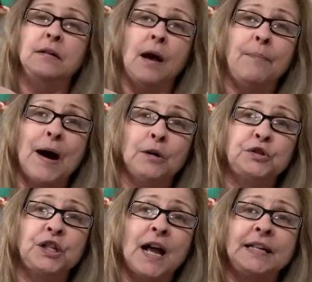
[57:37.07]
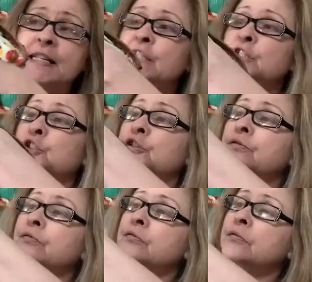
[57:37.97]
a pouch on each
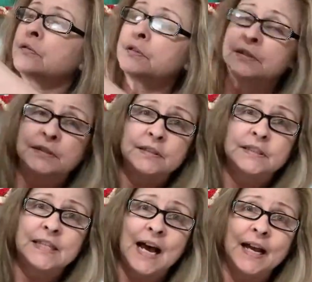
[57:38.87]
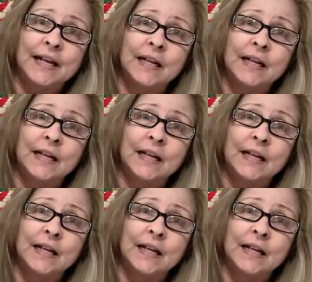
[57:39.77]
side.